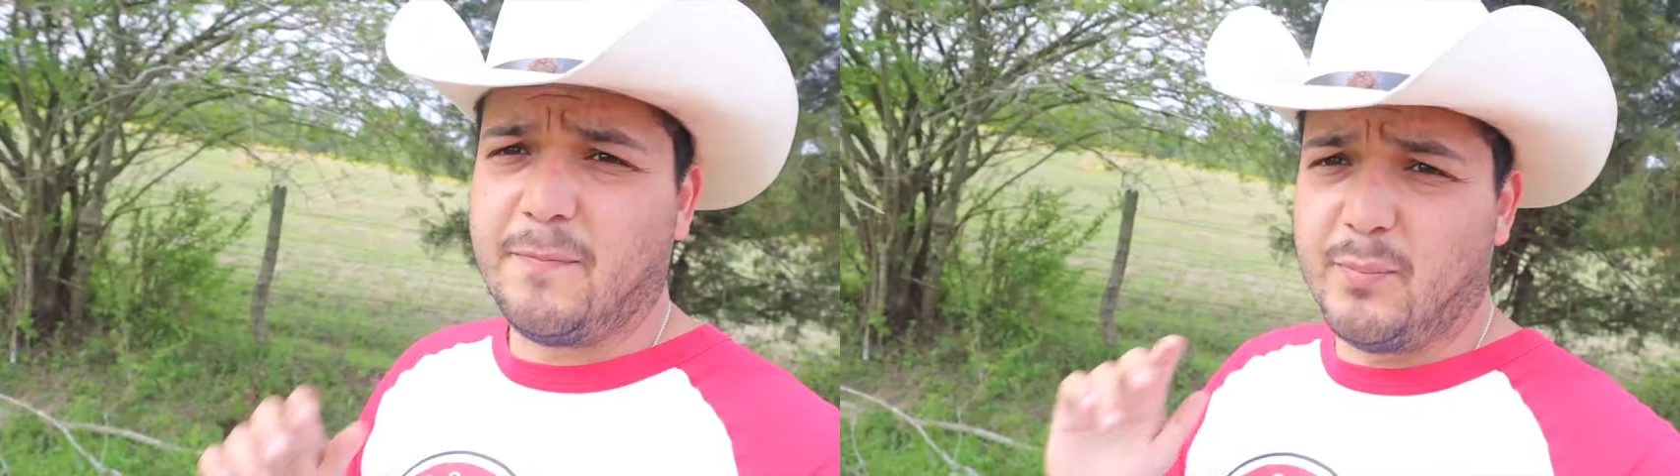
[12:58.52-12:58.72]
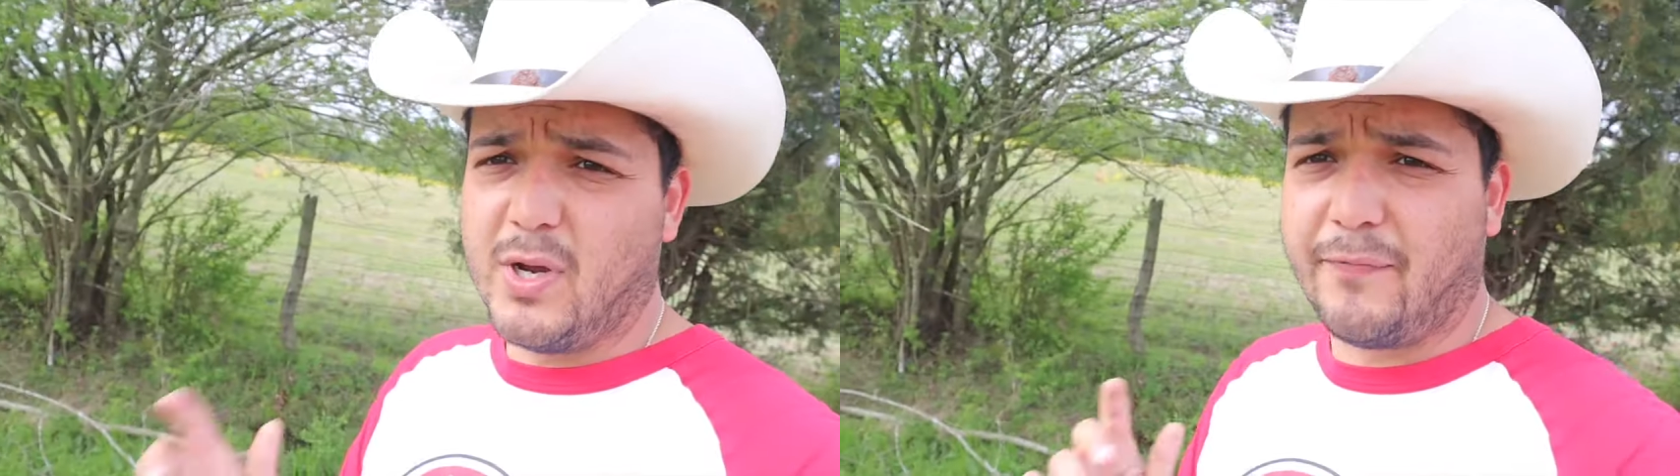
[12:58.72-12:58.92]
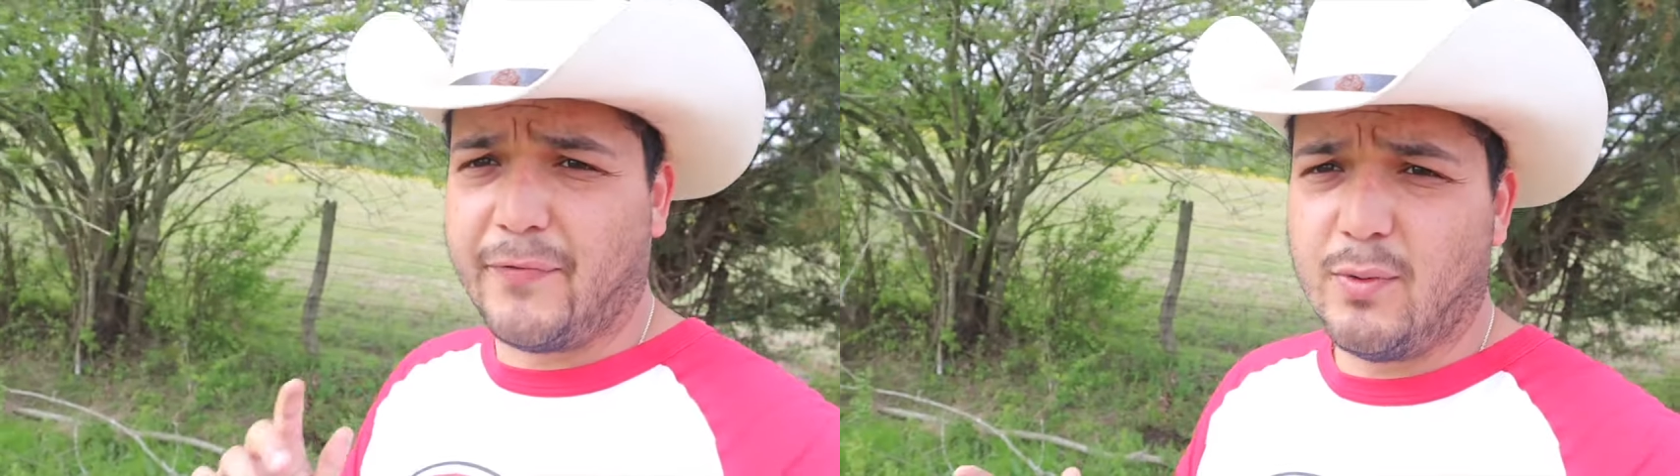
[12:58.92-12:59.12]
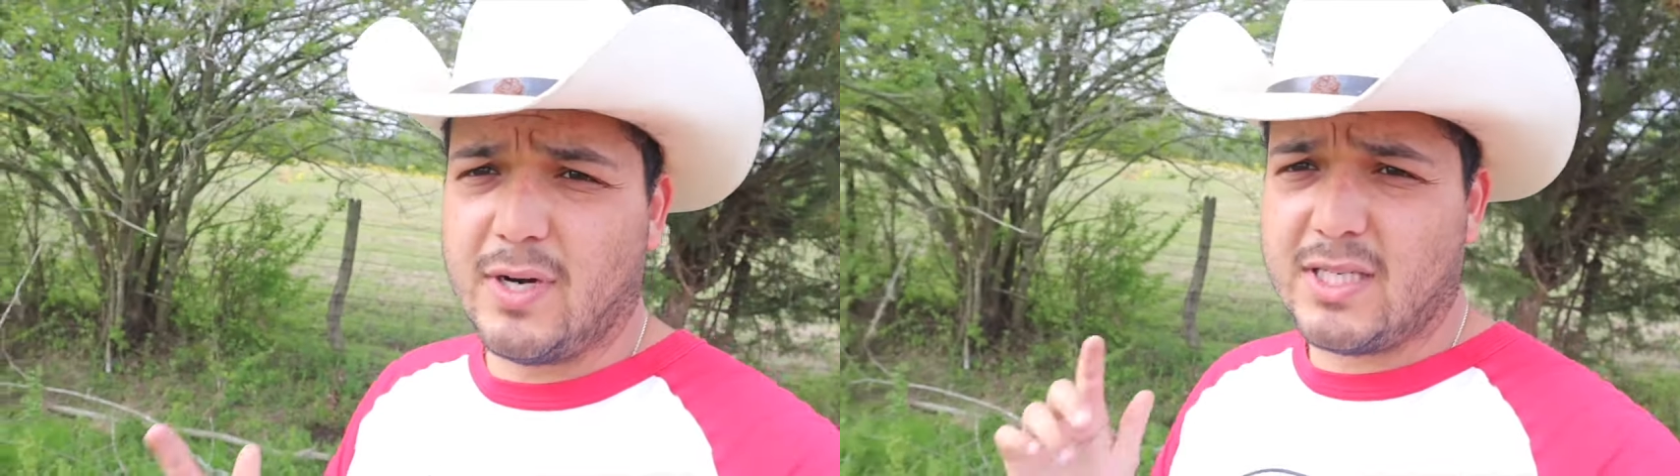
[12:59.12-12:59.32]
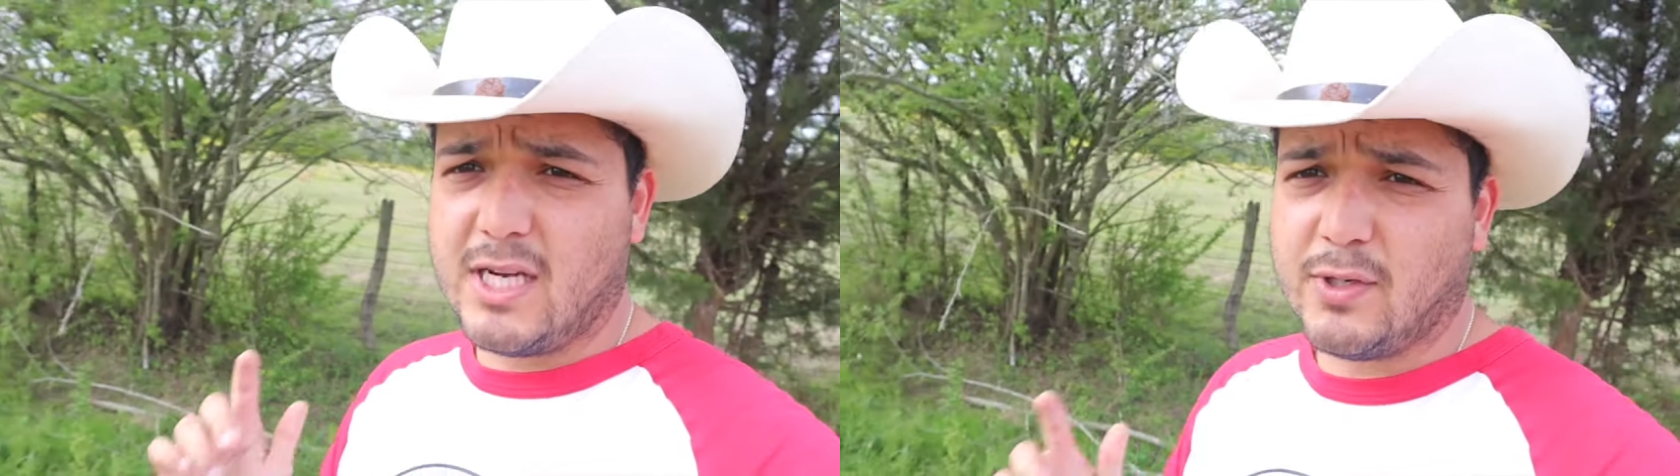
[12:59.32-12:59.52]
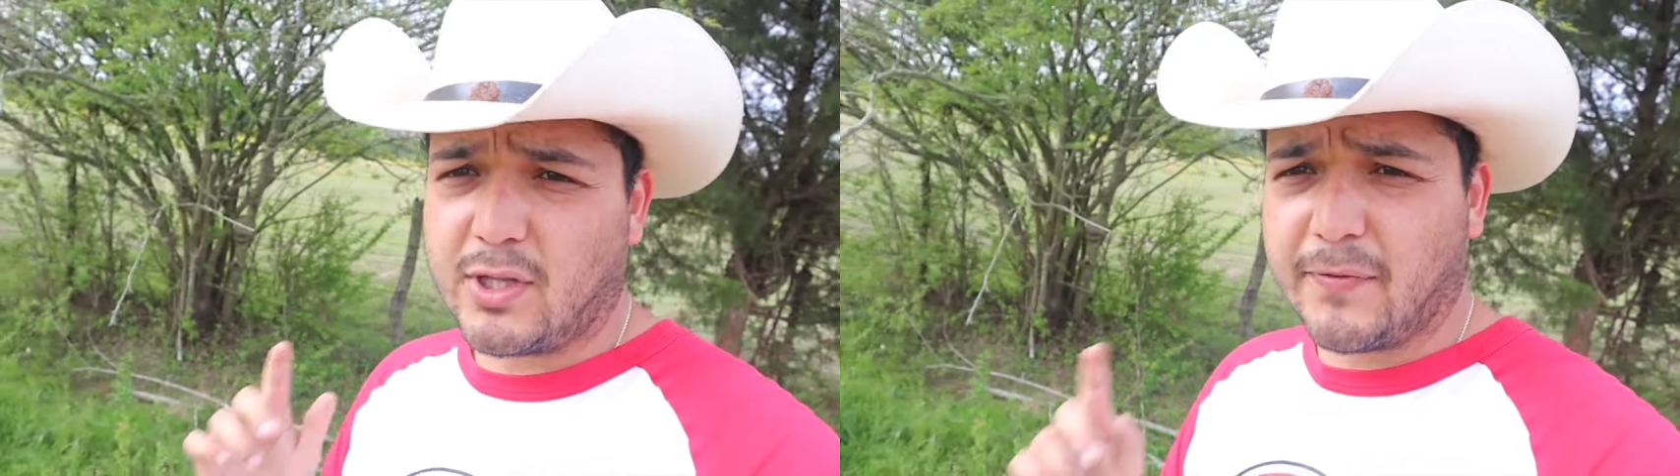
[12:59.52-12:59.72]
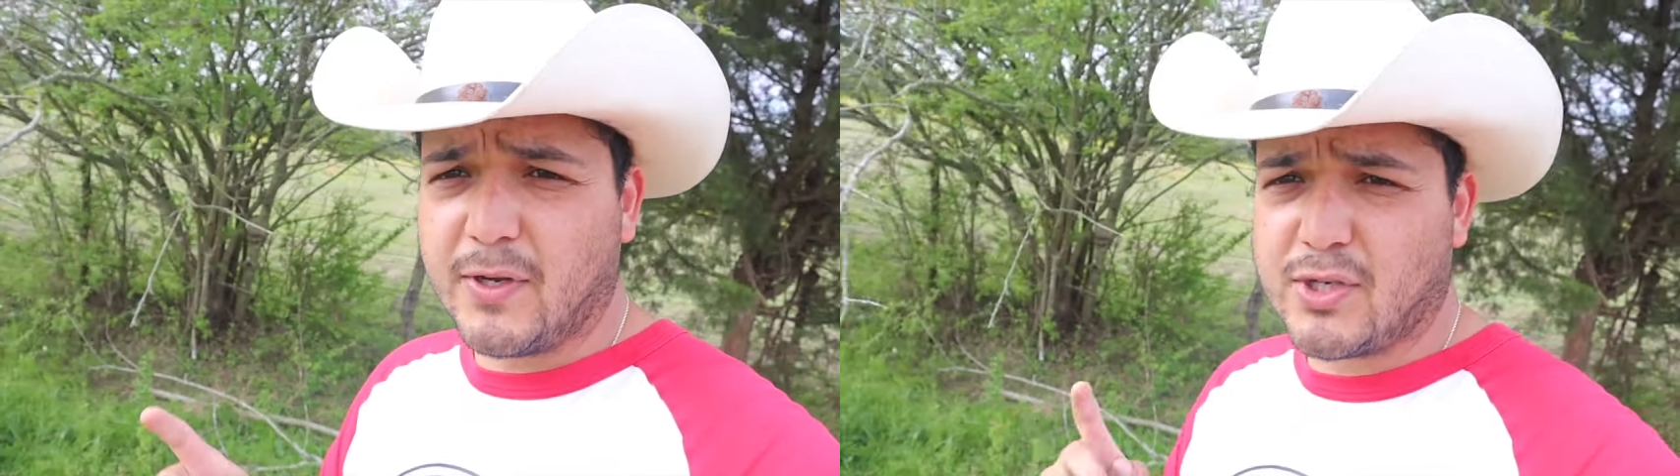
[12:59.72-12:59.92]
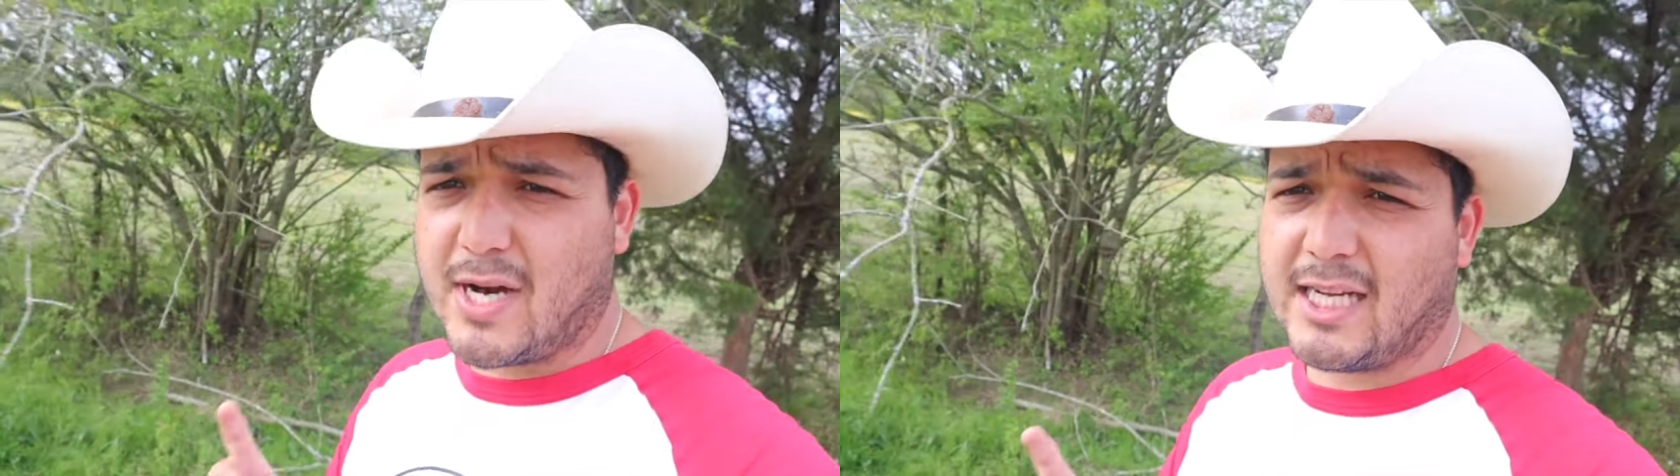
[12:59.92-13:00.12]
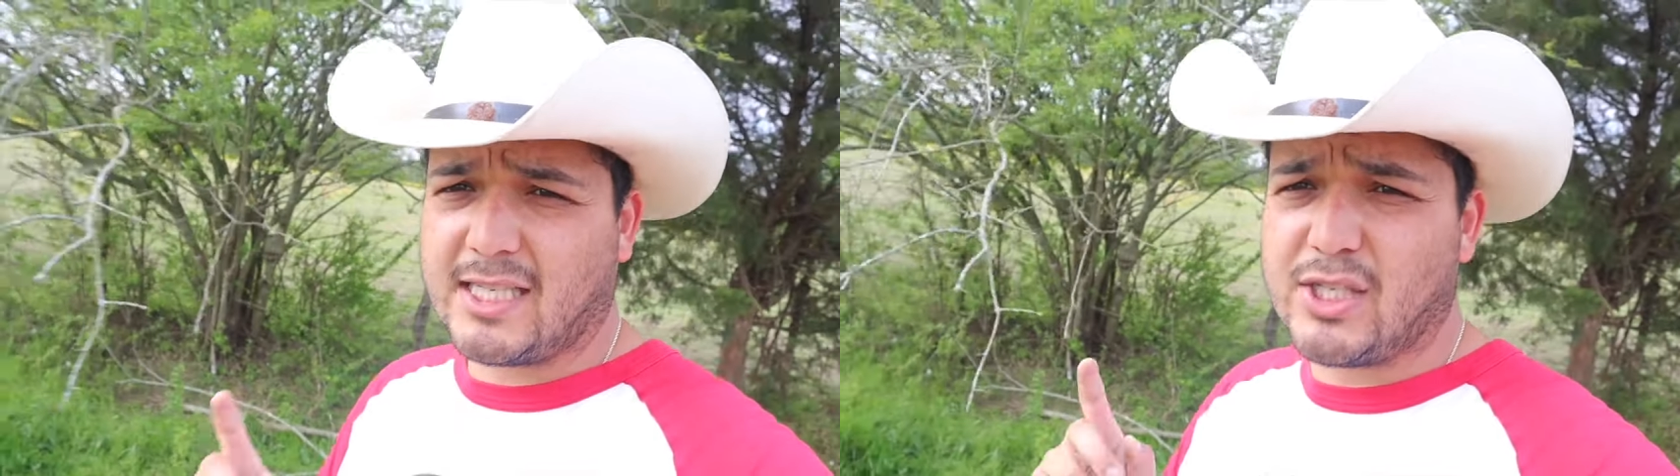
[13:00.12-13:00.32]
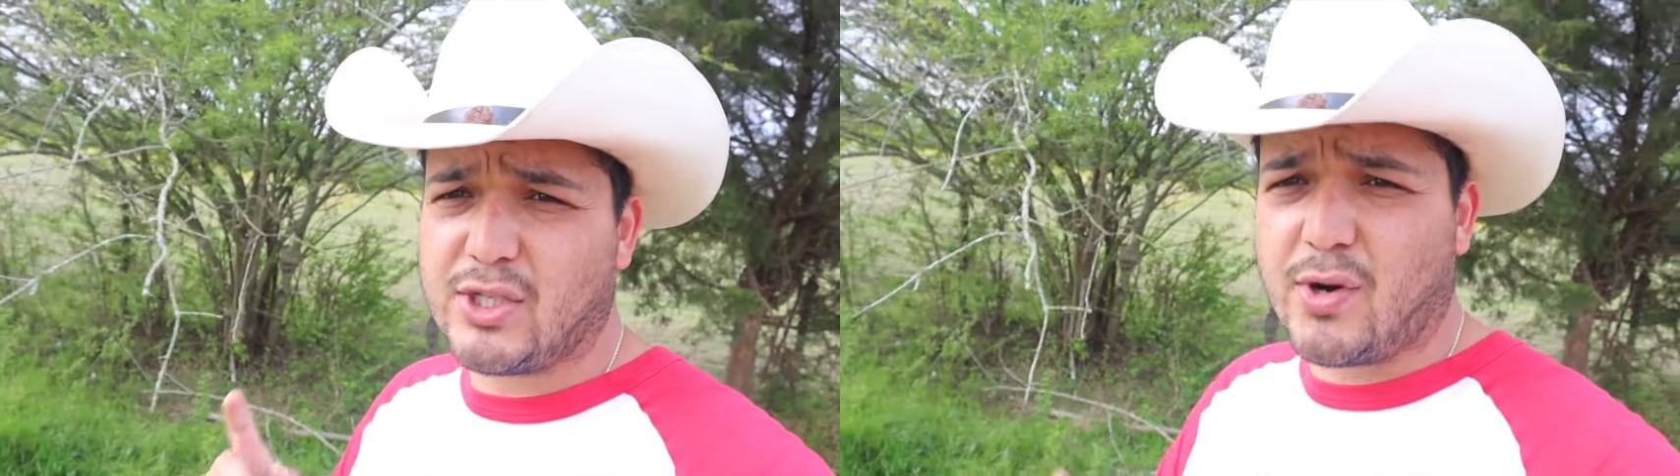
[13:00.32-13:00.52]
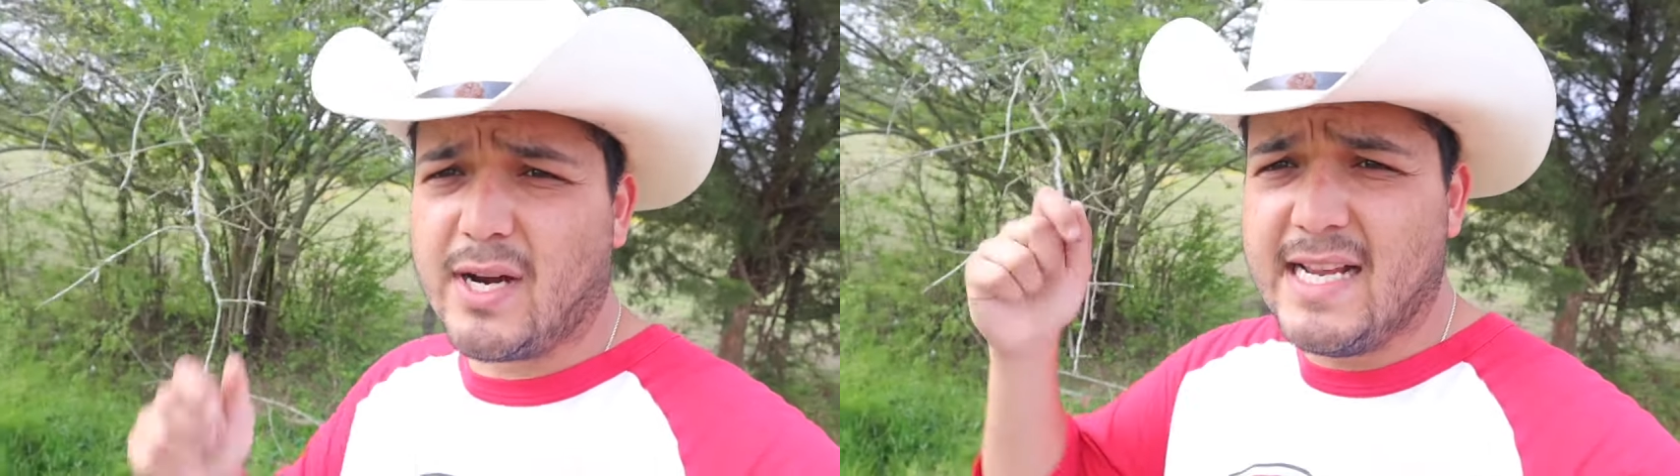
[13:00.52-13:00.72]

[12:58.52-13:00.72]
But if you want to see what the future has in store,